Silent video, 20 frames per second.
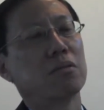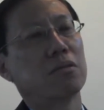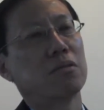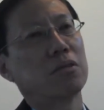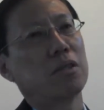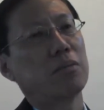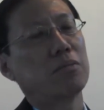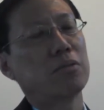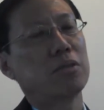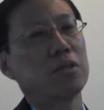
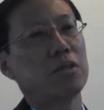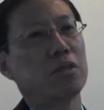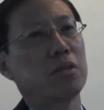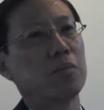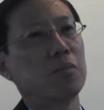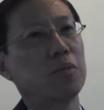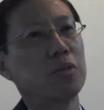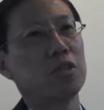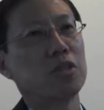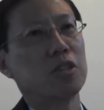Conceptually, a
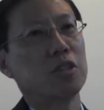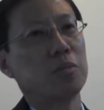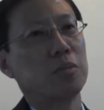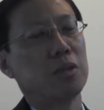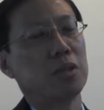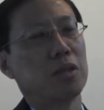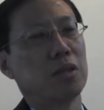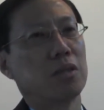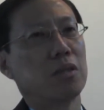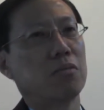computer could
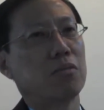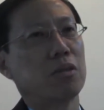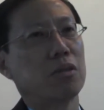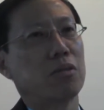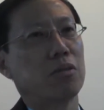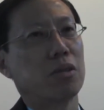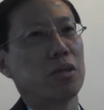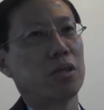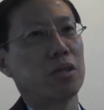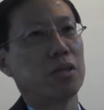be a, what they
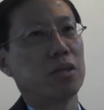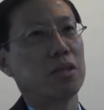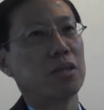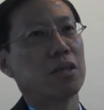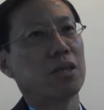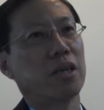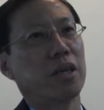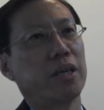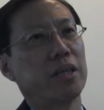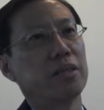call a thin
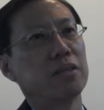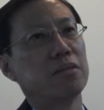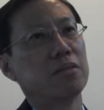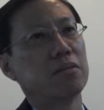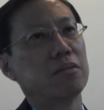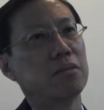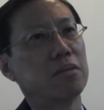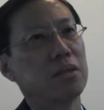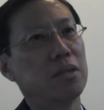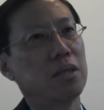
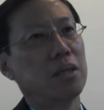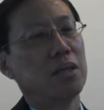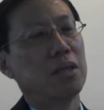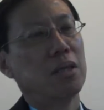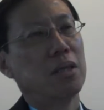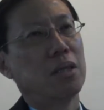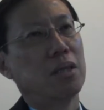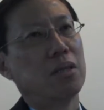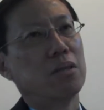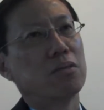client.
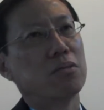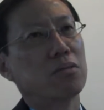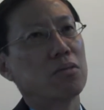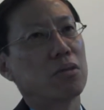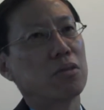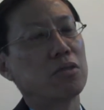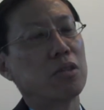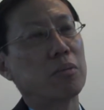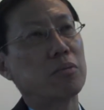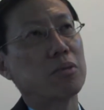So
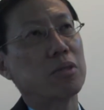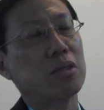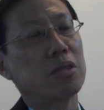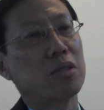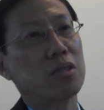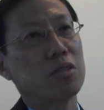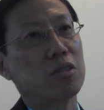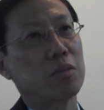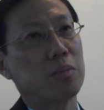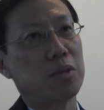conceptually,
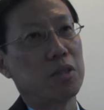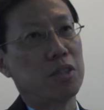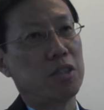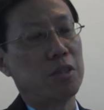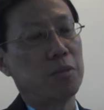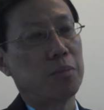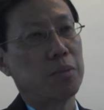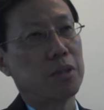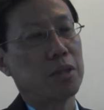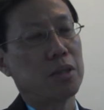things could be
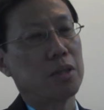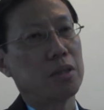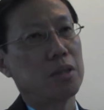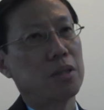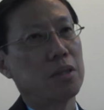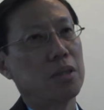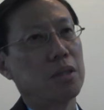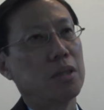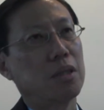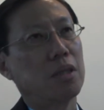cheaper.
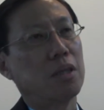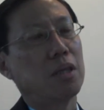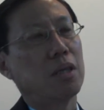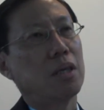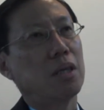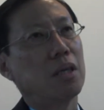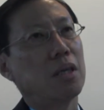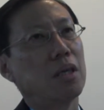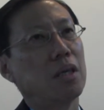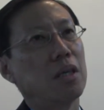
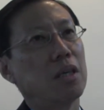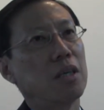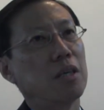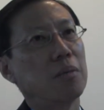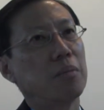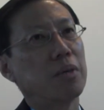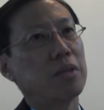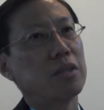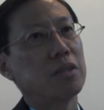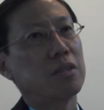
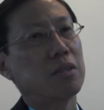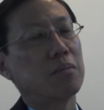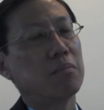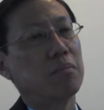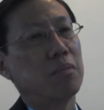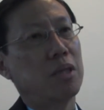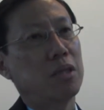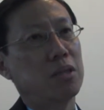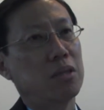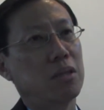Uh, but it's a
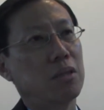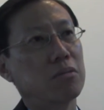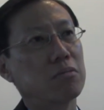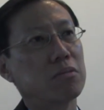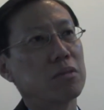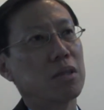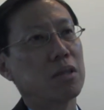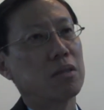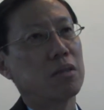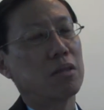major
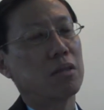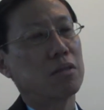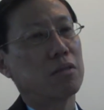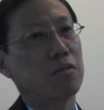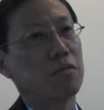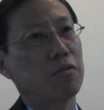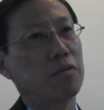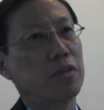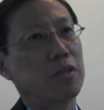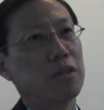downside, and there's
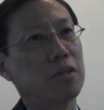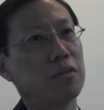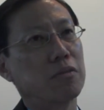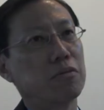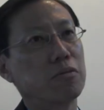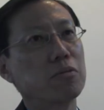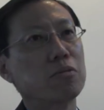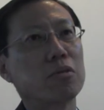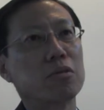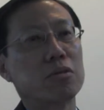a fear of
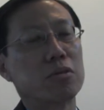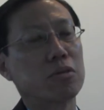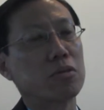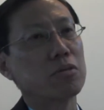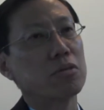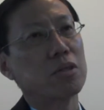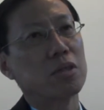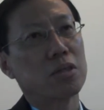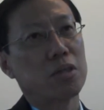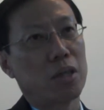who
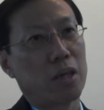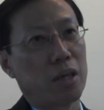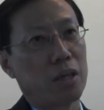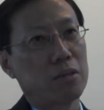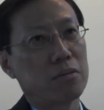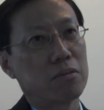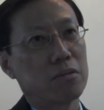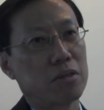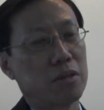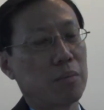controls this
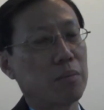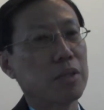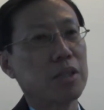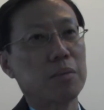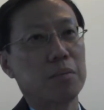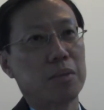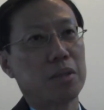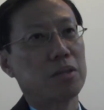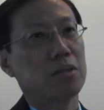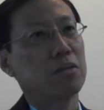cloud.
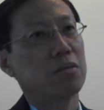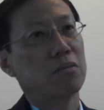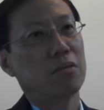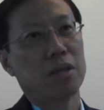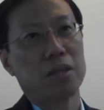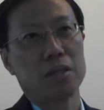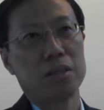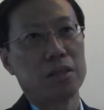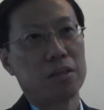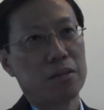Somebody must
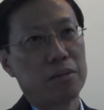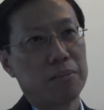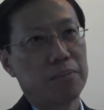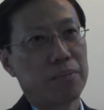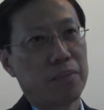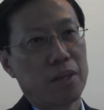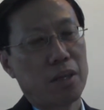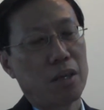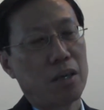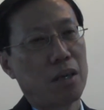run it.
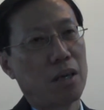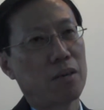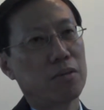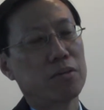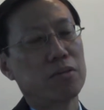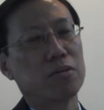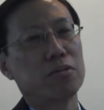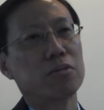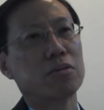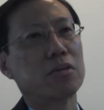How
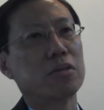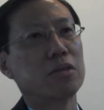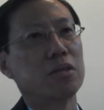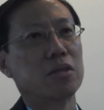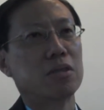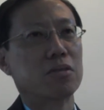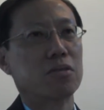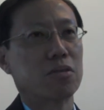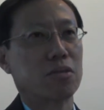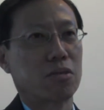do you know
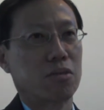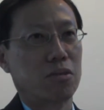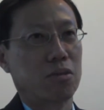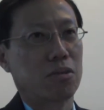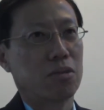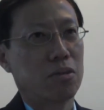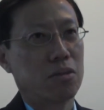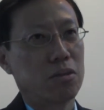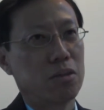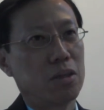it is
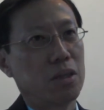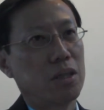secure?